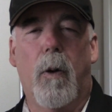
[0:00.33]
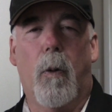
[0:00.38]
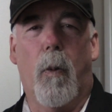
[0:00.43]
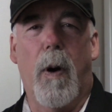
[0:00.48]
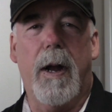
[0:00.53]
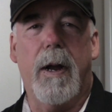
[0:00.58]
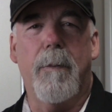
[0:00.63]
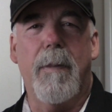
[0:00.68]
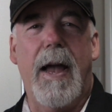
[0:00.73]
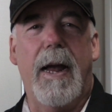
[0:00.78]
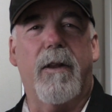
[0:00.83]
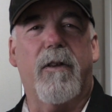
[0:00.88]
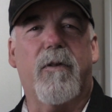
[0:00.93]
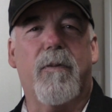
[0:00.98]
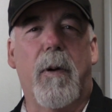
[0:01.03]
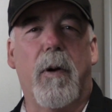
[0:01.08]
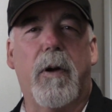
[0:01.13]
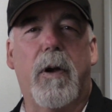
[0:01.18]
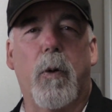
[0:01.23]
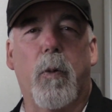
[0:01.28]
Welcome back to
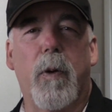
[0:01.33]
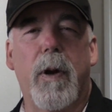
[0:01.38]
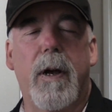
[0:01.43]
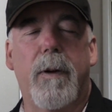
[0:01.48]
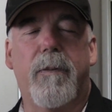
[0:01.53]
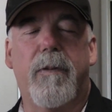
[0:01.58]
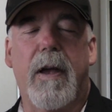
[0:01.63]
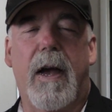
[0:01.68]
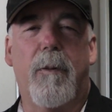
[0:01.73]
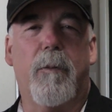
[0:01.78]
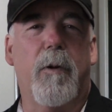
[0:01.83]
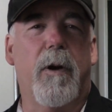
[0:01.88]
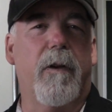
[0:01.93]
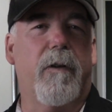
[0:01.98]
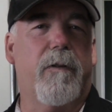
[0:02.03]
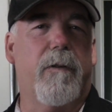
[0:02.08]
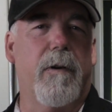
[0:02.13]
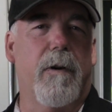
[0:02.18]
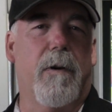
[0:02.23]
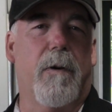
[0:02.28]
Smoky Ribs. I'm
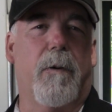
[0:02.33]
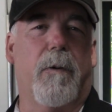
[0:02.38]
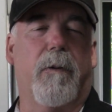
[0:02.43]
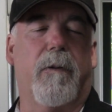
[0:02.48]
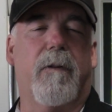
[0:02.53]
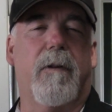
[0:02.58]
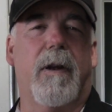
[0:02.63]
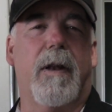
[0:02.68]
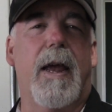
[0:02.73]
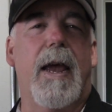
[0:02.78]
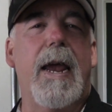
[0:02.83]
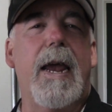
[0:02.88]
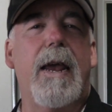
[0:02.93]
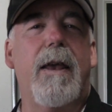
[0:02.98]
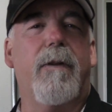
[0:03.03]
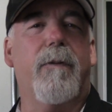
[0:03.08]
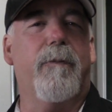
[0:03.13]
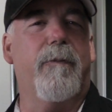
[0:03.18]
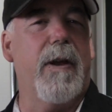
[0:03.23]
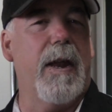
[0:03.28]
Russ Jones.
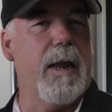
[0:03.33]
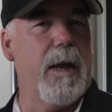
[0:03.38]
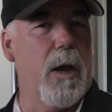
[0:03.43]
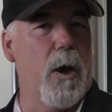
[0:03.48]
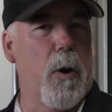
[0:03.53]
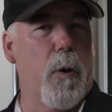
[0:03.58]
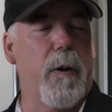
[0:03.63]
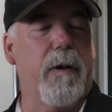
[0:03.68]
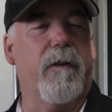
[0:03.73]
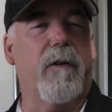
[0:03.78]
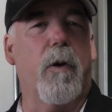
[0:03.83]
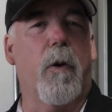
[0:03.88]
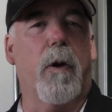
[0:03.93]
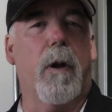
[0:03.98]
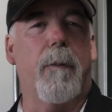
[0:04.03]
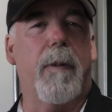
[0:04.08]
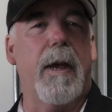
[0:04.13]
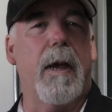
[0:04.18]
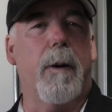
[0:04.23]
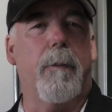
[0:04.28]
Today's video is going
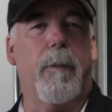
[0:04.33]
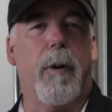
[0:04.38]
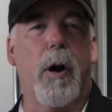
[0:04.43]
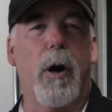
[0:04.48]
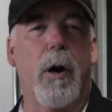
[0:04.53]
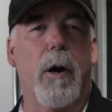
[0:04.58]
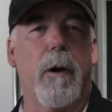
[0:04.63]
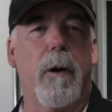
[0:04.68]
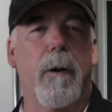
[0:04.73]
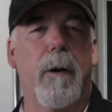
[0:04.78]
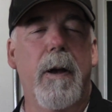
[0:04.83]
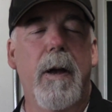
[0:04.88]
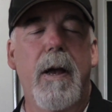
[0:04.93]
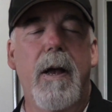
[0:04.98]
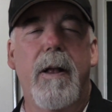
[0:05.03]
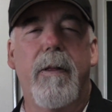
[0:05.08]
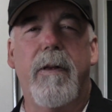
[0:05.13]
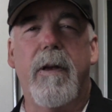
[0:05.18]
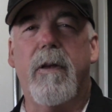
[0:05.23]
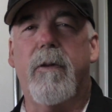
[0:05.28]
to be a burger.
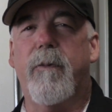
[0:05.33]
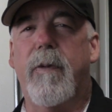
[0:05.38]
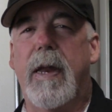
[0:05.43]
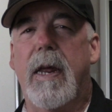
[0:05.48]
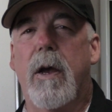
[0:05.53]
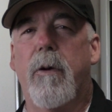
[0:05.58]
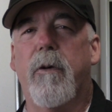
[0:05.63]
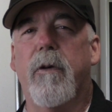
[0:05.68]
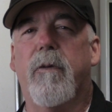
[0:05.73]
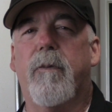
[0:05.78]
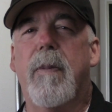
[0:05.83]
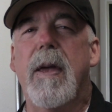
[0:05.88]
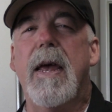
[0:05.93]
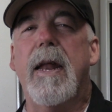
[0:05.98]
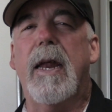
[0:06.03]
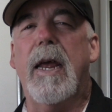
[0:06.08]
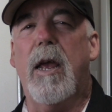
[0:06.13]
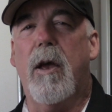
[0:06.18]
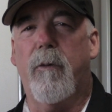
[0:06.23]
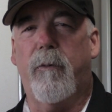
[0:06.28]
This video has
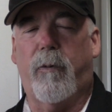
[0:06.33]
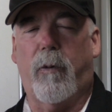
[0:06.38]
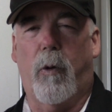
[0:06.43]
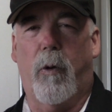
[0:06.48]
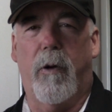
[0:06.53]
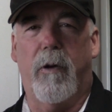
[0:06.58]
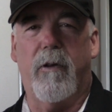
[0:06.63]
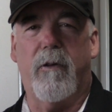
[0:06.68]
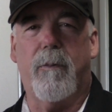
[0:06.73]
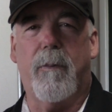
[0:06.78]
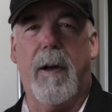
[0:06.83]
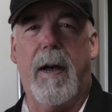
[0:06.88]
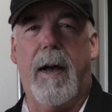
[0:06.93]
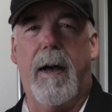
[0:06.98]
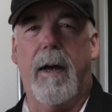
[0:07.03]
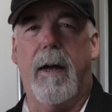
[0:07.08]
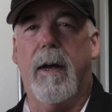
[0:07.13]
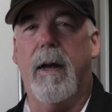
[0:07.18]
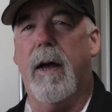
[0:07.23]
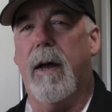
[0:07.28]
been influenced
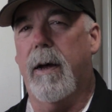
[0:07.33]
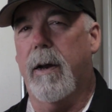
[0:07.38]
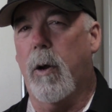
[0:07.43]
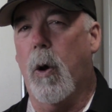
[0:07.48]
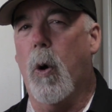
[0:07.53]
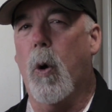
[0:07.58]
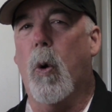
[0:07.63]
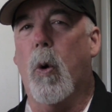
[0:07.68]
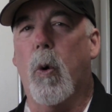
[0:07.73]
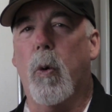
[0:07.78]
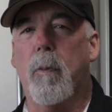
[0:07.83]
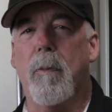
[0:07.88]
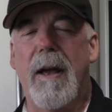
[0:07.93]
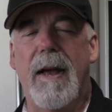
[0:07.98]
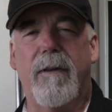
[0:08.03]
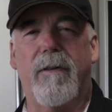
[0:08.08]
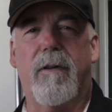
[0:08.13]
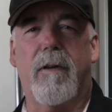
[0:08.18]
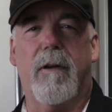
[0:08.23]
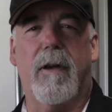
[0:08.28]
by an old
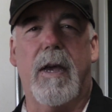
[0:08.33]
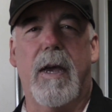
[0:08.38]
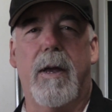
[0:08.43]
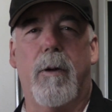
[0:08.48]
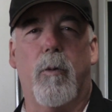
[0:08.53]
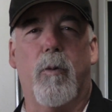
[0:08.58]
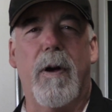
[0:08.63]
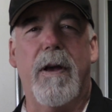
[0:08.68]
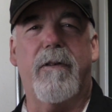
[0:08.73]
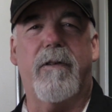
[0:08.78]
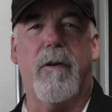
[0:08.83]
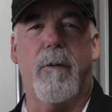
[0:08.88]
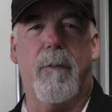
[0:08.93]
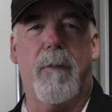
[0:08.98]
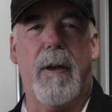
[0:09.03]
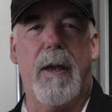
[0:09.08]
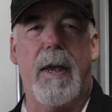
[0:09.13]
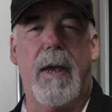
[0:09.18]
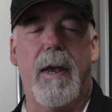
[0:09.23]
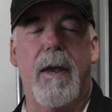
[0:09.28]
Mexican
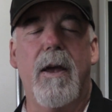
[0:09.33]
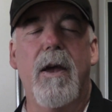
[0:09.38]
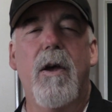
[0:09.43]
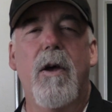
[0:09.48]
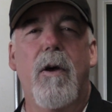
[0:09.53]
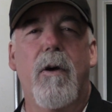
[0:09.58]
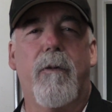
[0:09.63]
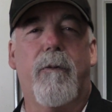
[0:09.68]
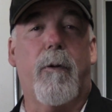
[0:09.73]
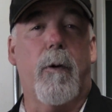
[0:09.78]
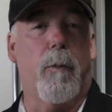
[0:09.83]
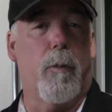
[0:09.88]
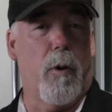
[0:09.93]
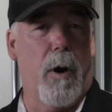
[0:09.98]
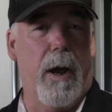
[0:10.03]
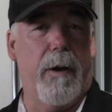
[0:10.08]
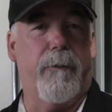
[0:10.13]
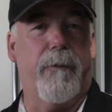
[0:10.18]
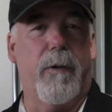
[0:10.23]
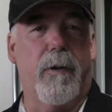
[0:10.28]
recipe for
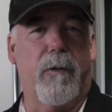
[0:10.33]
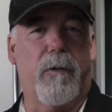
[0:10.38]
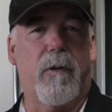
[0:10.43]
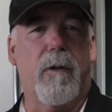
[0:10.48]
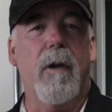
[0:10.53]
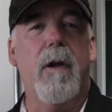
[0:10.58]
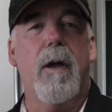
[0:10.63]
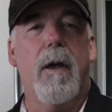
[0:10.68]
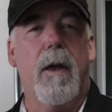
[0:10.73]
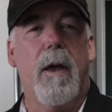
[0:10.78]
breakfast,